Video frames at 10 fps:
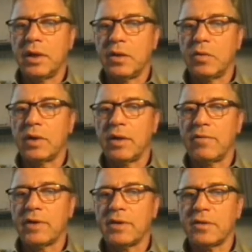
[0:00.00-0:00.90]
look like
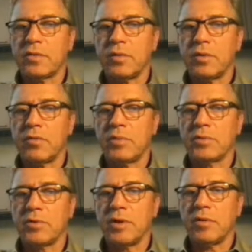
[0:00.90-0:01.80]
vessels with the rims
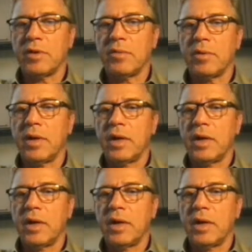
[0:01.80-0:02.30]
around them,